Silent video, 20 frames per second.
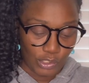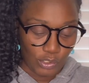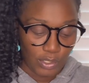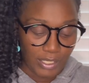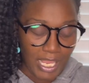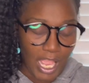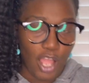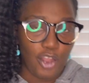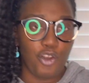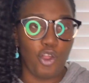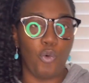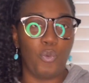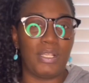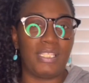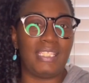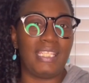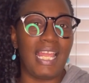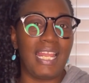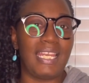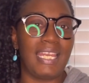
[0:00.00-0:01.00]
So y'all know
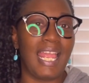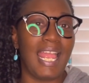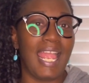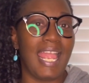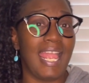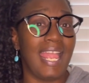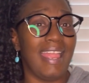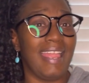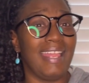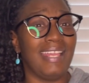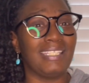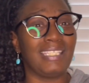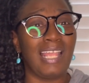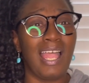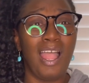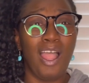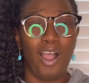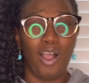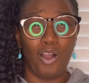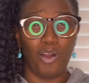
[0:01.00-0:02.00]
we're setting that as
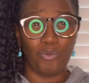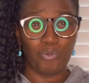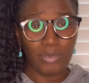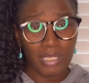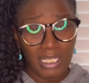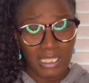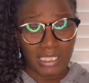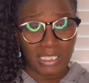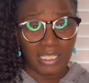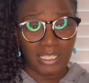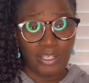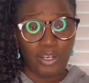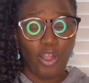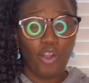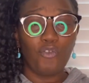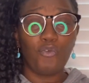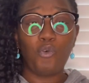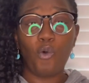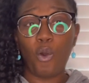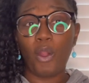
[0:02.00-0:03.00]
a reason
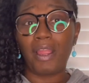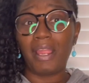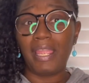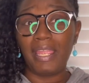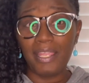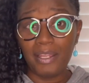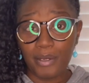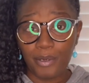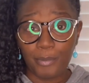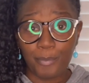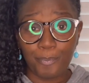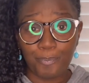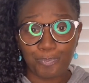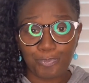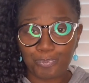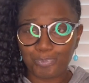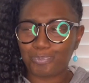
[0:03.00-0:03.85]
for him